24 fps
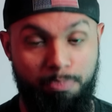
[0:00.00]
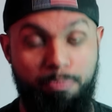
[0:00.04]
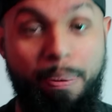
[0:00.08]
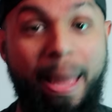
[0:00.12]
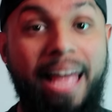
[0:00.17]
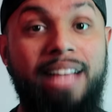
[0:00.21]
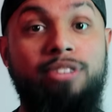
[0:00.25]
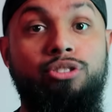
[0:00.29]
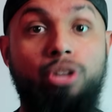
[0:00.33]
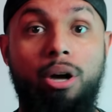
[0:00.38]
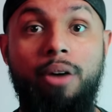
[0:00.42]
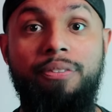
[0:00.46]

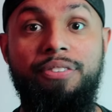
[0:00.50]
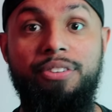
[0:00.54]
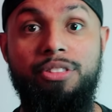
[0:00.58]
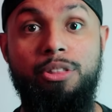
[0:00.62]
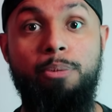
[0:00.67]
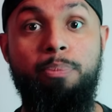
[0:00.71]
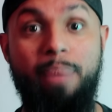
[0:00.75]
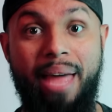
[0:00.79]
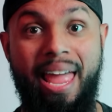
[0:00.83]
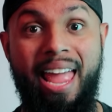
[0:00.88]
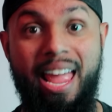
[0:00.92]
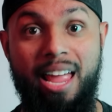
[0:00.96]
based off
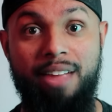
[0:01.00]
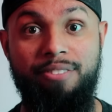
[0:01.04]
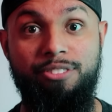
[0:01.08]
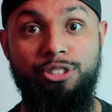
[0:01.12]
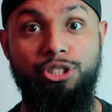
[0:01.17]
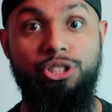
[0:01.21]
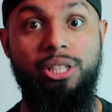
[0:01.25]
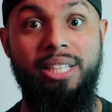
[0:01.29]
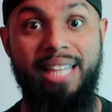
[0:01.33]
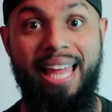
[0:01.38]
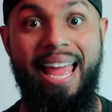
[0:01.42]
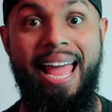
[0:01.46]
of the
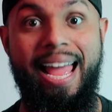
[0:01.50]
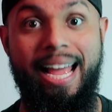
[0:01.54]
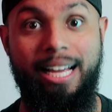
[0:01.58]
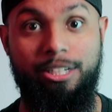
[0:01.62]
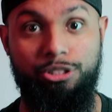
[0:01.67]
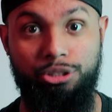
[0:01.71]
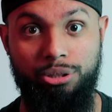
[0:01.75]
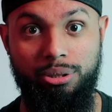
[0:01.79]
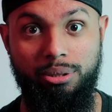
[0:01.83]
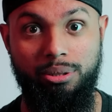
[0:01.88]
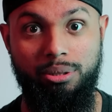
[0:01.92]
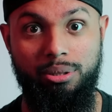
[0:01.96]
behaviors and the
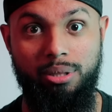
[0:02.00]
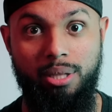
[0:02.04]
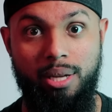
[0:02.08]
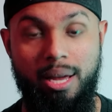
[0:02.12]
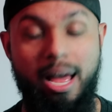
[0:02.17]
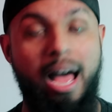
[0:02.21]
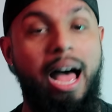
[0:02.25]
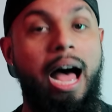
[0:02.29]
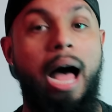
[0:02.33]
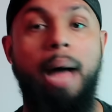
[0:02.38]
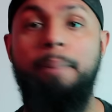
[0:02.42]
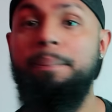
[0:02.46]
actions.
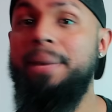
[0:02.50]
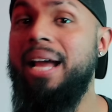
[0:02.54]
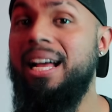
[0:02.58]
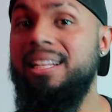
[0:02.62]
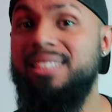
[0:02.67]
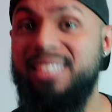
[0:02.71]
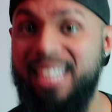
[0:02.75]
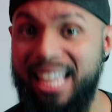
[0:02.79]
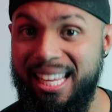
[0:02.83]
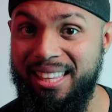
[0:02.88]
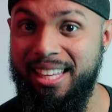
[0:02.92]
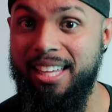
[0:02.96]
I'm
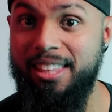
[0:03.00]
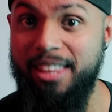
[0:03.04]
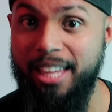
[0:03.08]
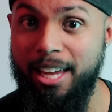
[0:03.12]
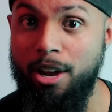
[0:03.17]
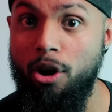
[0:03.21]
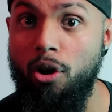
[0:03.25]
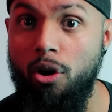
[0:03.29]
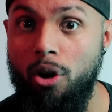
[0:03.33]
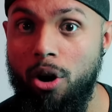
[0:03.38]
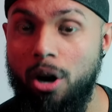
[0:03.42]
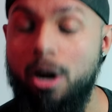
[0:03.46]
not saying that
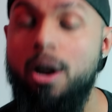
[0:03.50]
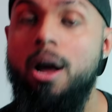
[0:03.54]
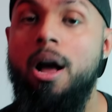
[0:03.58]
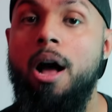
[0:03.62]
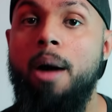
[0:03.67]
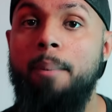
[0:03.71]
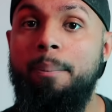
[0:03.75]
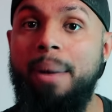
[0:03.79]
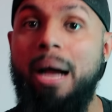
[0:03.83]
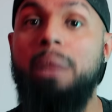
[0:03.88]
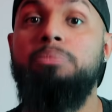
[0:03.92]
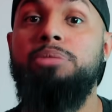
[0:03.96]
they are,
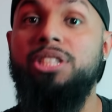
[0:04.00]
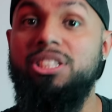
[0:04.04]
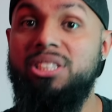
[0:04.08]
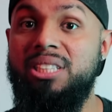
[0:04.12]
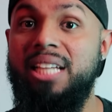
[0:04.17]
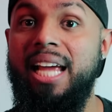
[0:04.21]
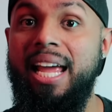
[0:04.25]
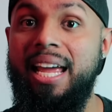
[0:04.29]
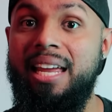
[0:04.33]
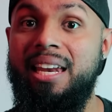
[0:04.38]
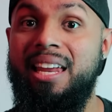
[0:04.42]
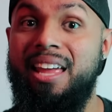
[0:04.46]
but I'm
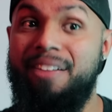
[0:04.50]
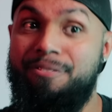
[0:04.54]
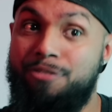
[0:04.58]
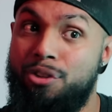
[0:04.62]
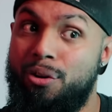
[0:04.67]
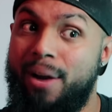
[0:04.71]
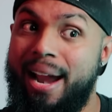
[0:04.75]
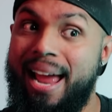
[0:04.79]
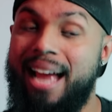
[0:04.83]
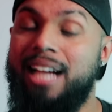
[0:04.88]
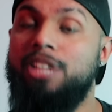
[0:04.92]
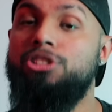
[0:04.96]
just saying
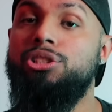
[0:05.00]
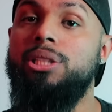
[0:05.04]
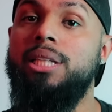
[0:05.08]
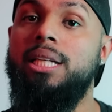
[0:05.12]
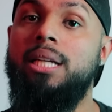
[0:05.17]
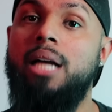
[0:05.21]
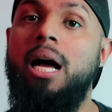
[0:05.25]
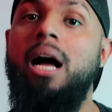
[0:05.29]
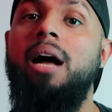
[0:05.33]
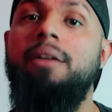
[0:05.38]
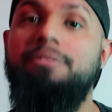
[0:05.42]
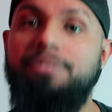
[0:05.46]
if you're
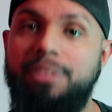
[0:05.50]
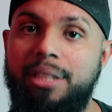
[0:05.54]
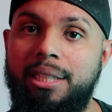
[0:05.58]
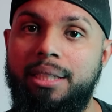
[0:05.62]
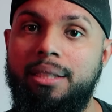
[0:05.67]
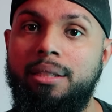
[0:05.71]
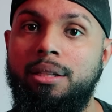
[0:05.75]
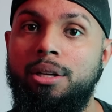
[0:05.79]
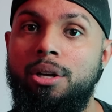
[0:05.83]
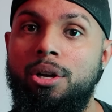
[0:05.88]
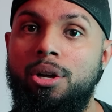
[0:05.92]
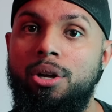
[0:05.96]
actually
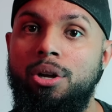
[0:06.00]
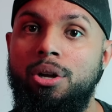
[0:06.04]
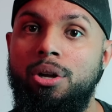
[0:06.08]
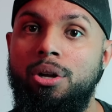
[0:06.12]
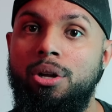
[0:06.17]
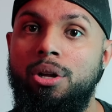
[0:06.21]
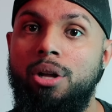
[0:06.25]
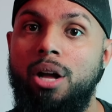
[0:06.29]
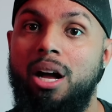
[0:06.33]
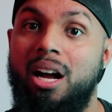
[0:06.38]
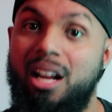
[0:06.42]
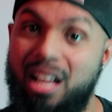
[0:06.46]
confident,
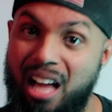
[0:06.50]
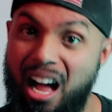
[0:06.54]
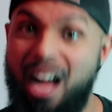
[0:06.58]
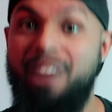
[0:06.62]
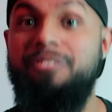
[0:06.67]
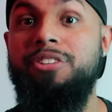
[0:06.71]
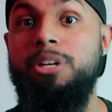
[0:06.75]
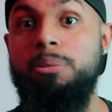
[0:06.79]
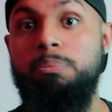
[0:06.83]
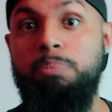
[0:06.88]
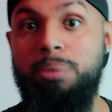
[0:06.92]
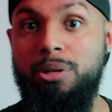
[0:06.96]
a
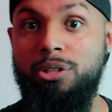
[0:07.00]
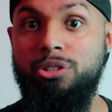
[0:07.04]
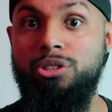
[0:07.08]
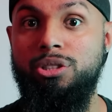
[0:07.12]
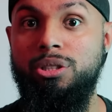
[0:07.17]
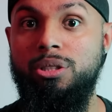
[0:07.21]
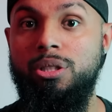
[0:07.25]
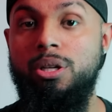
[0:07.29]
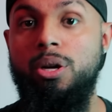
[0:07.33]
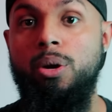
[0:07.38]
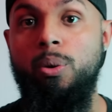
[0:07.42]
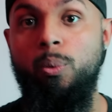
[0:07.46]
confident
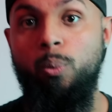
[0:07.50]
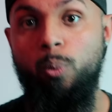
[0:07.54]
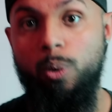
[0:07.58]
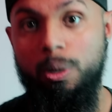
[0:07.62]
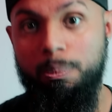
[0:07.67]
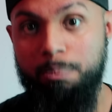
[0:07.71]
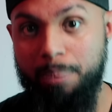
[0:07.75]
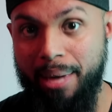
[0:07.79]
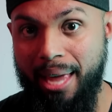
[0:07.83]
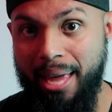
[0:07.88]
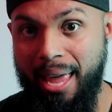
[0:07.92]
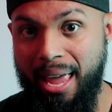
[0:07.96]
person
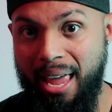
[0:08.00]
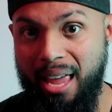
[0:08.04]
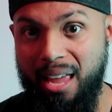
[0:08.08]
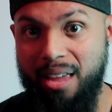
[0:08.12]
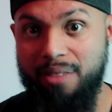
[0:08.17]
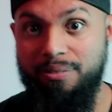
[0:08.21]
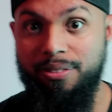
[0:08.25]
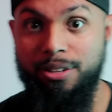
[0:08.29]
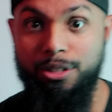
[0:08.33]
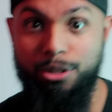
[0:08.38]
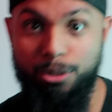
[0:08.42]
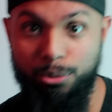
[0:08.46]
wouldn't
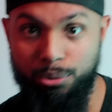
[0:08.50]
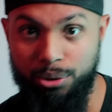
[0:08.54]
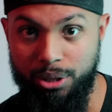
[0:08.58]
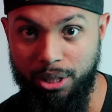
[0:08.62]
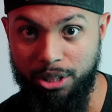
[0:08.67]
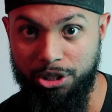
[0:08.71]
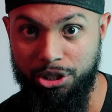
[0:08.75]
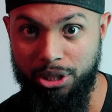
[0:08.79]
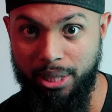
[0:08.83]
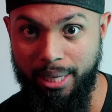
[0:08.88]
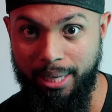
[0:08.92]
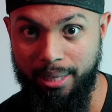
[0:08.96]
behave and do
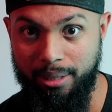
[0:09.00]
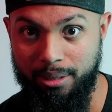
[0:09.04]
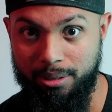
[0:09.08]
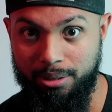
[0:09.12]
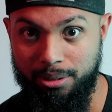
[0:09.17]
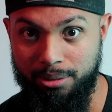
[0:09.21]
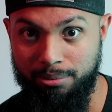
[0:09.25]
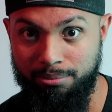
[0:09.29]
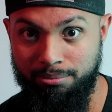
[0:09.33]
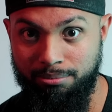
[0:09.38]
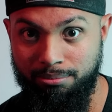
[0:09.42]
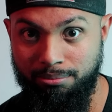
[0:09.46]
such
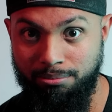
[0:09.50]
things.